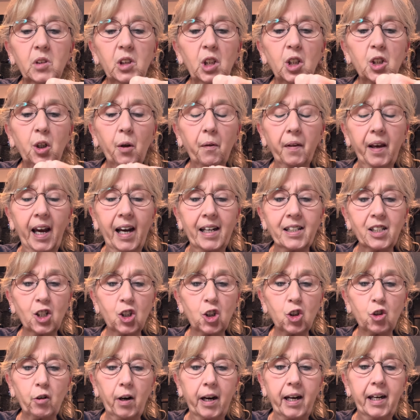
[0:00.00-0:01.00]
So they had to
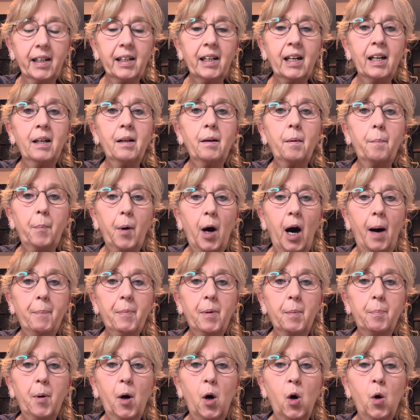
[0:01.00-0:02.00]
straighten it, pop
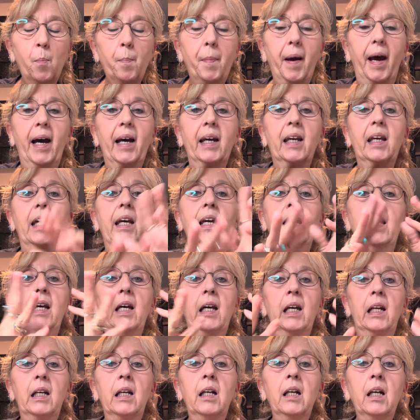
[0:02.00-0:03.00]
the bone back
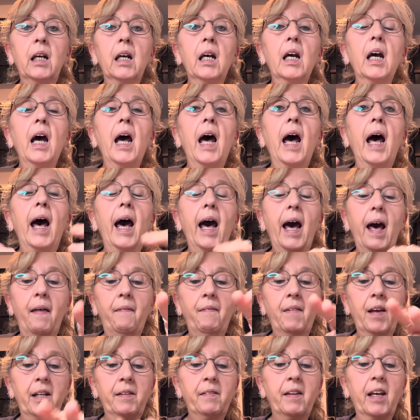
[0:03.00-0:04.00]
in, and
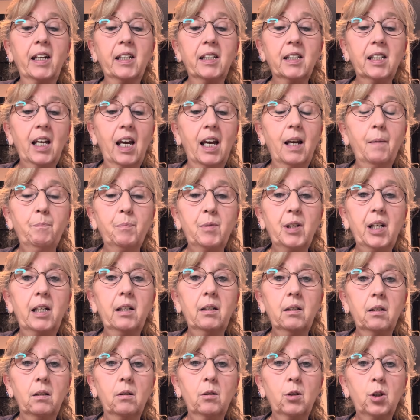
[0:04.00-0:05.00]
then they taped
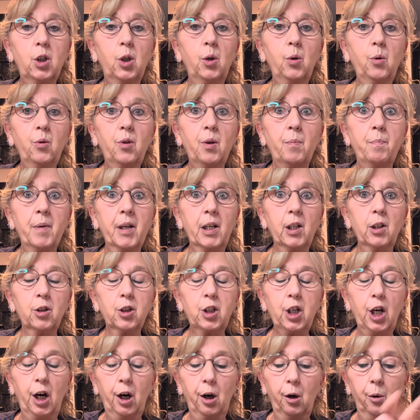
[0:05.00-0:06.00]
it to the middle
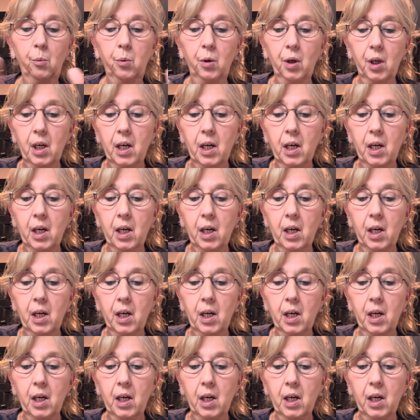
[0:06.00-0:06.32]
toe.